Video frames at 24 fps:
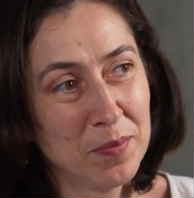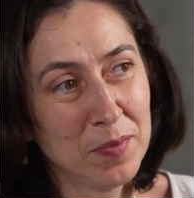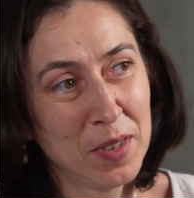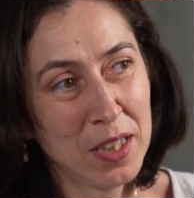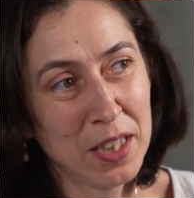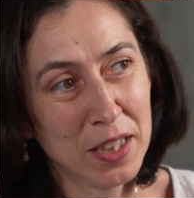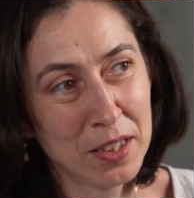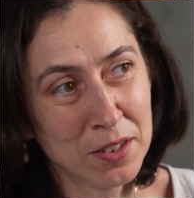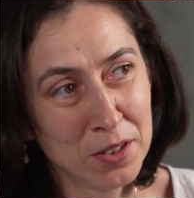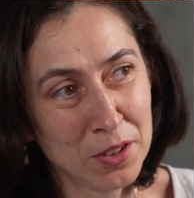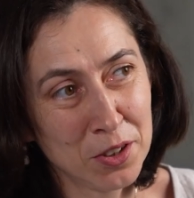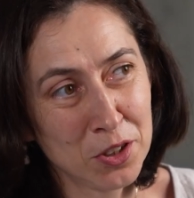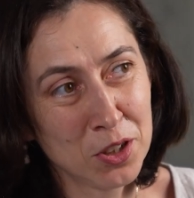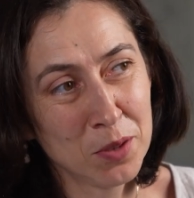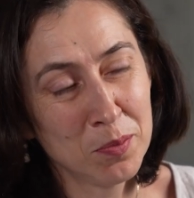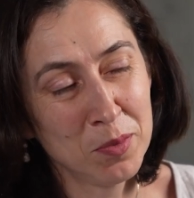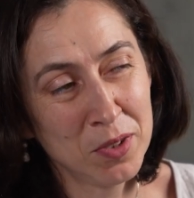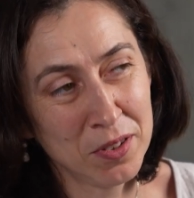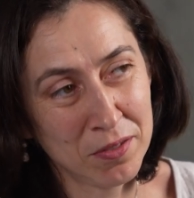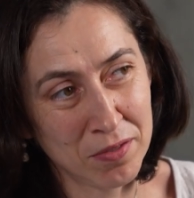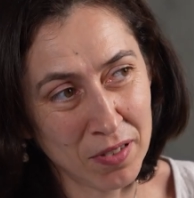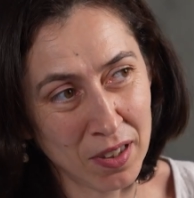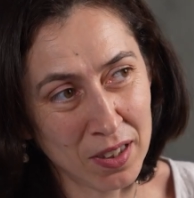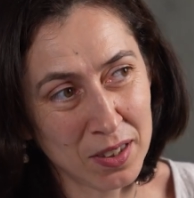
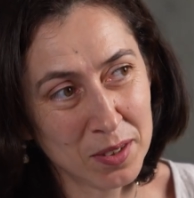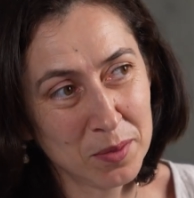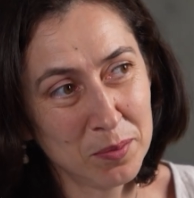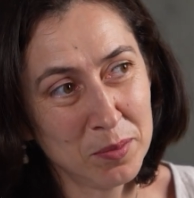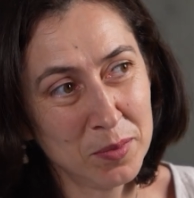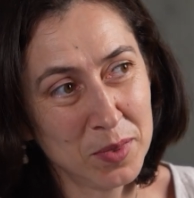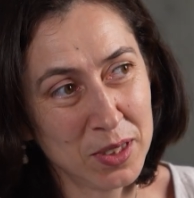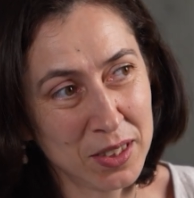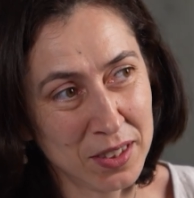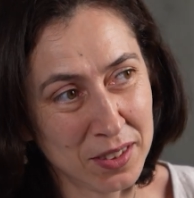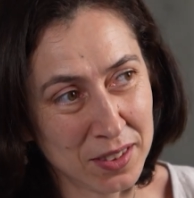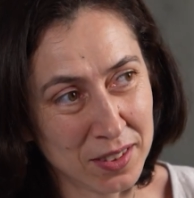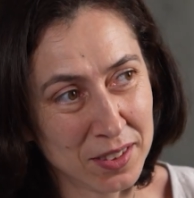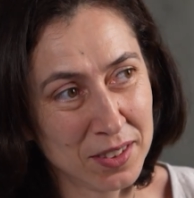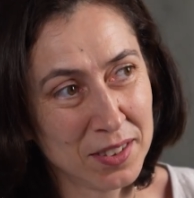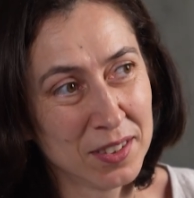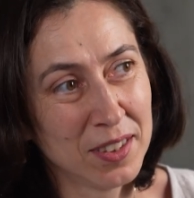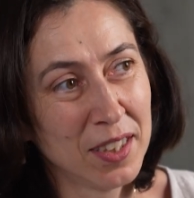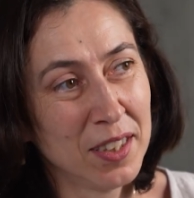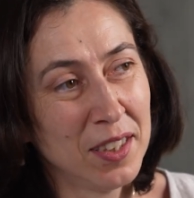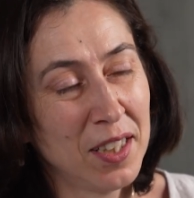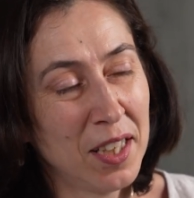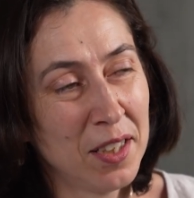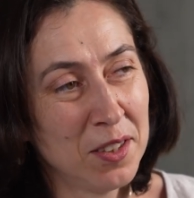leadership development
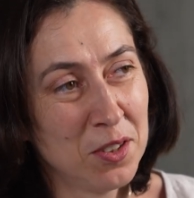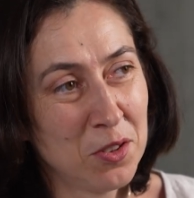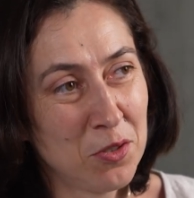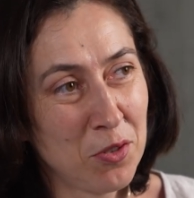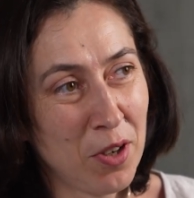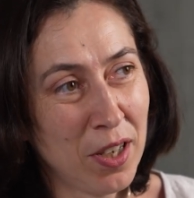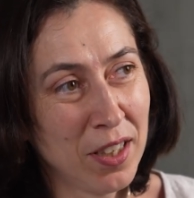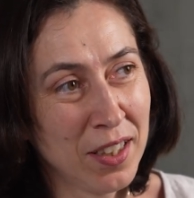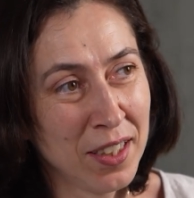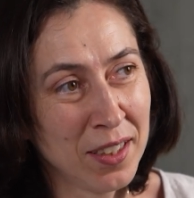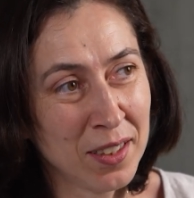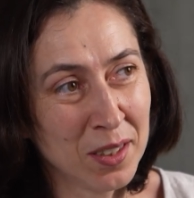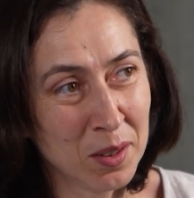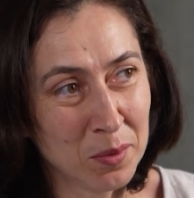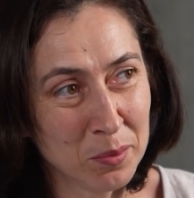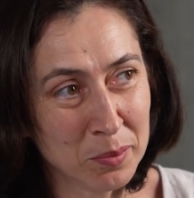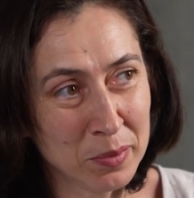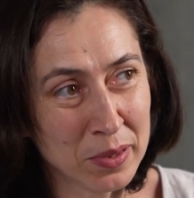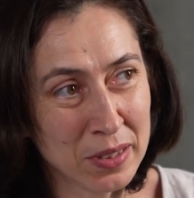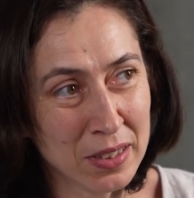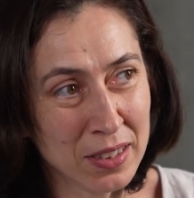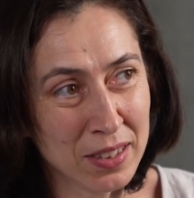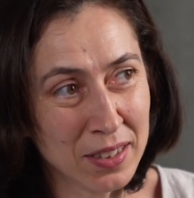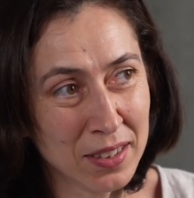and training
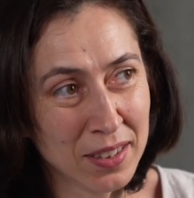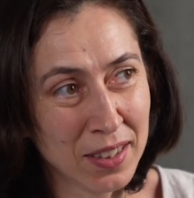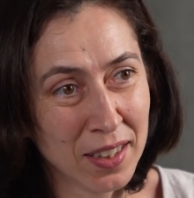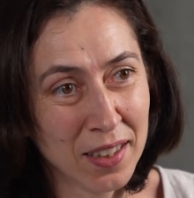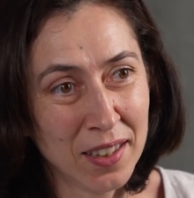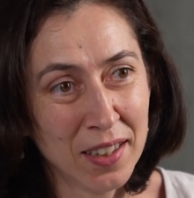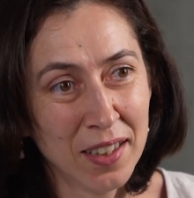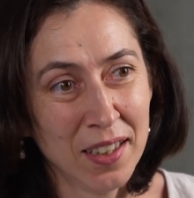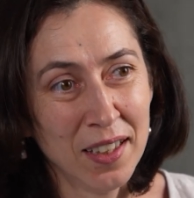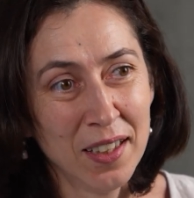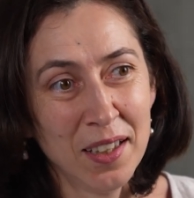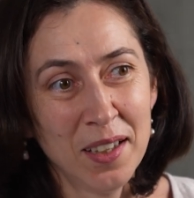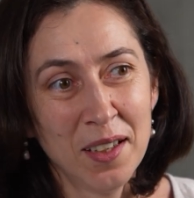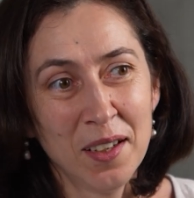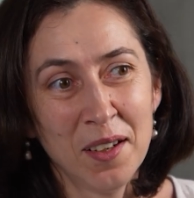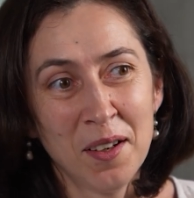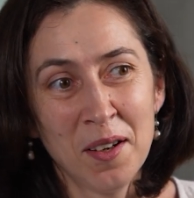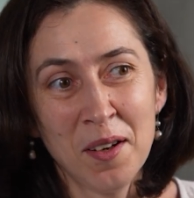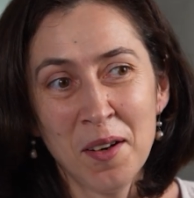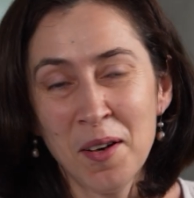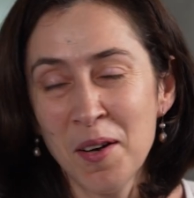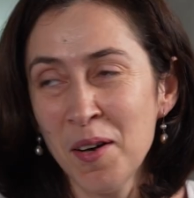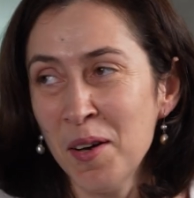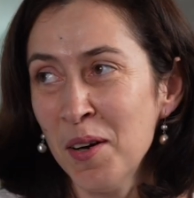company,
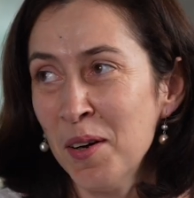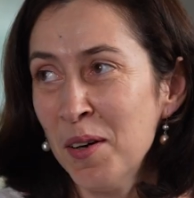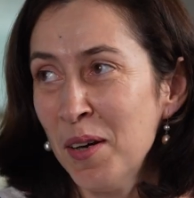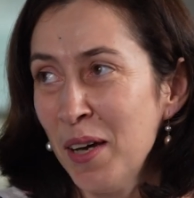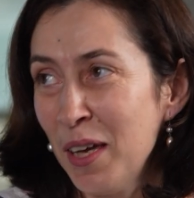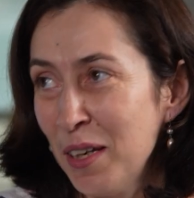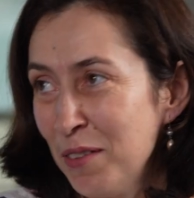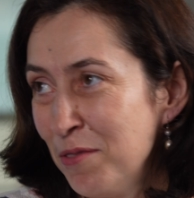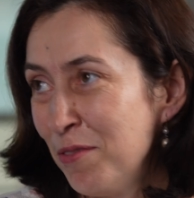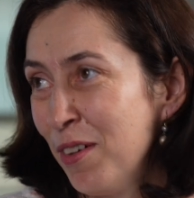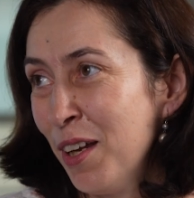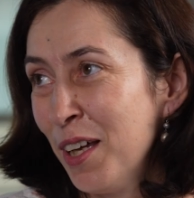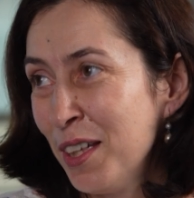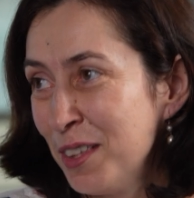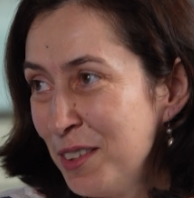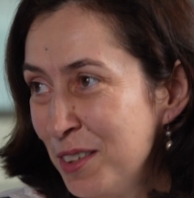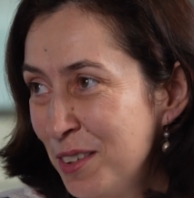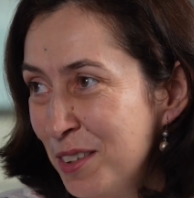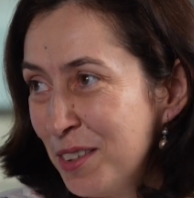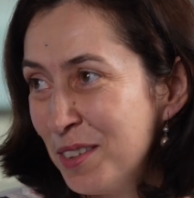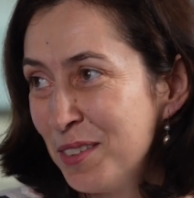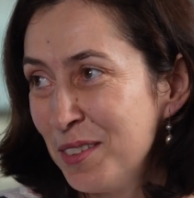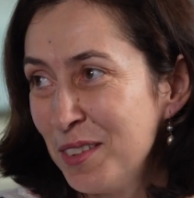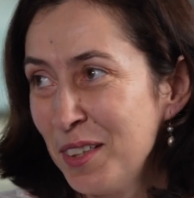and
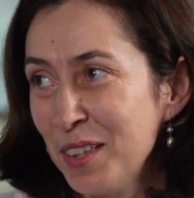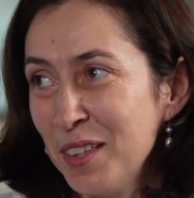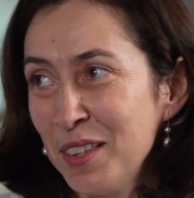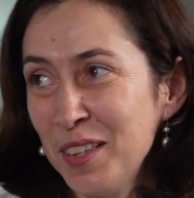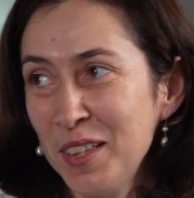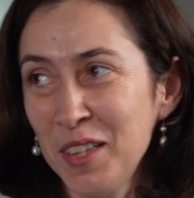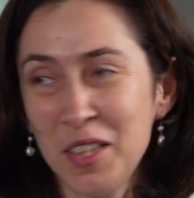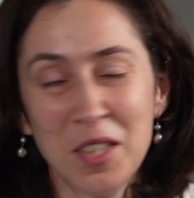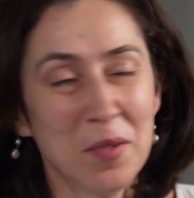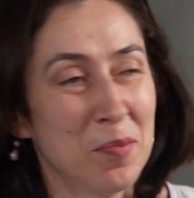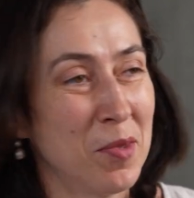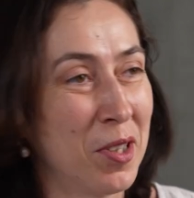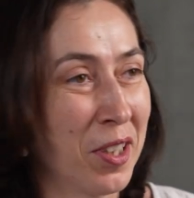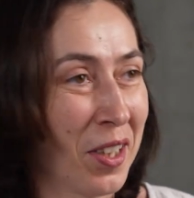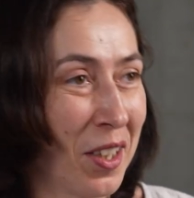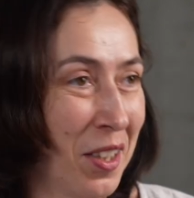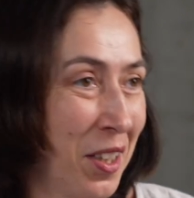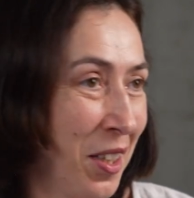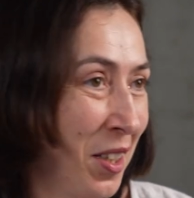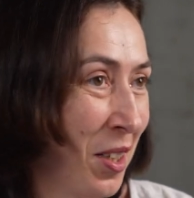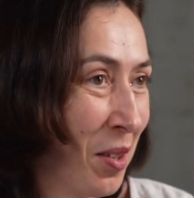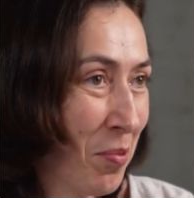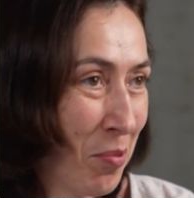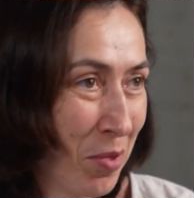Vlad in a
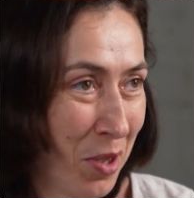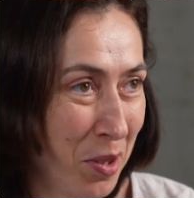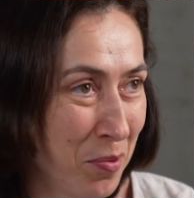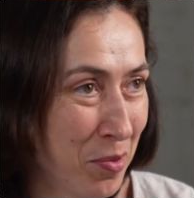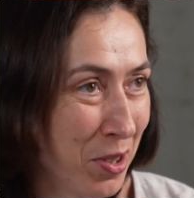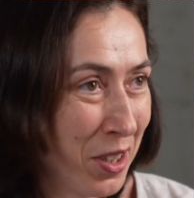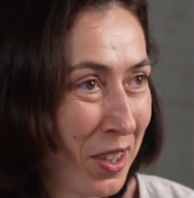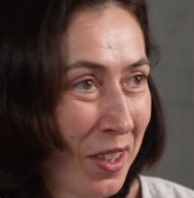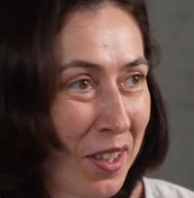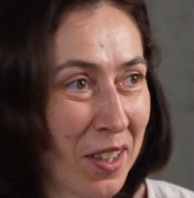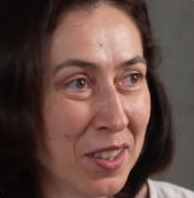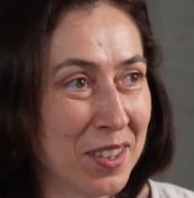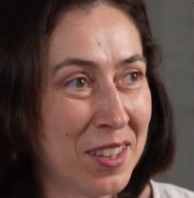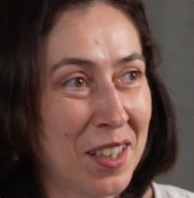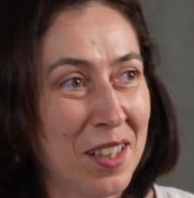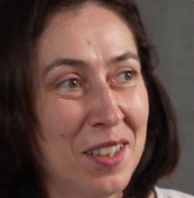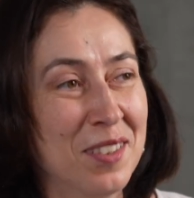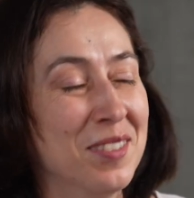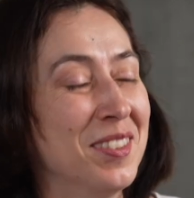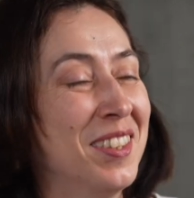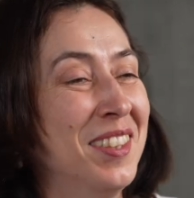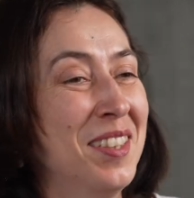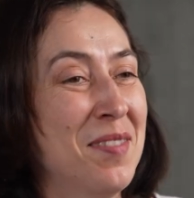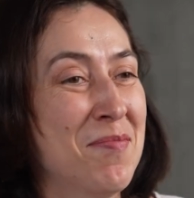marketing company, but he can
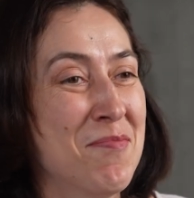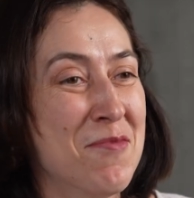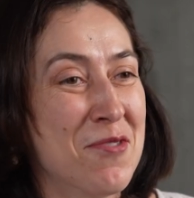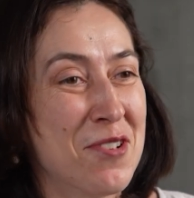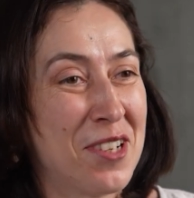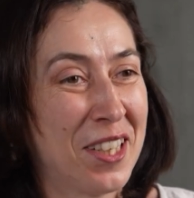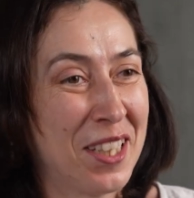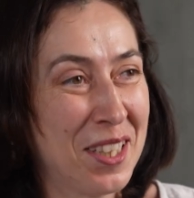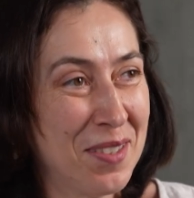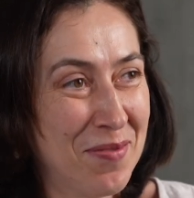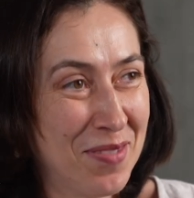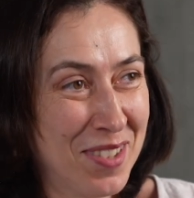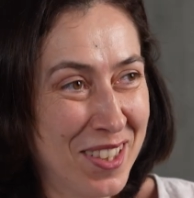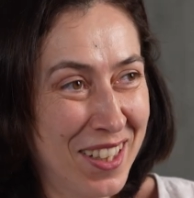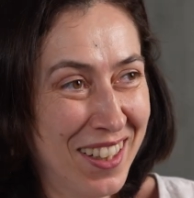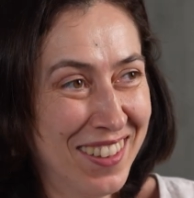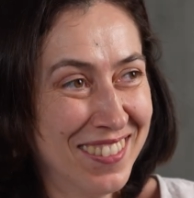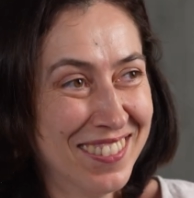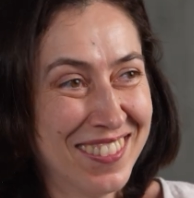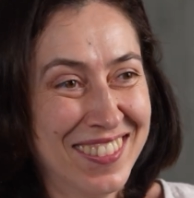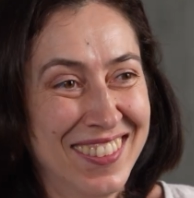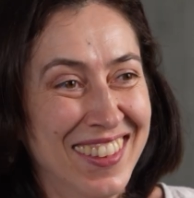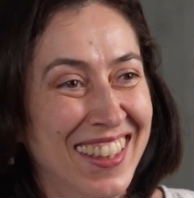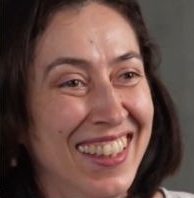tell more
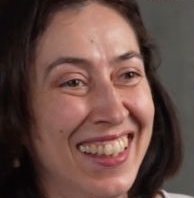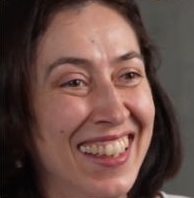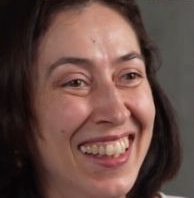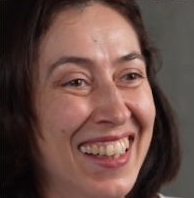himself.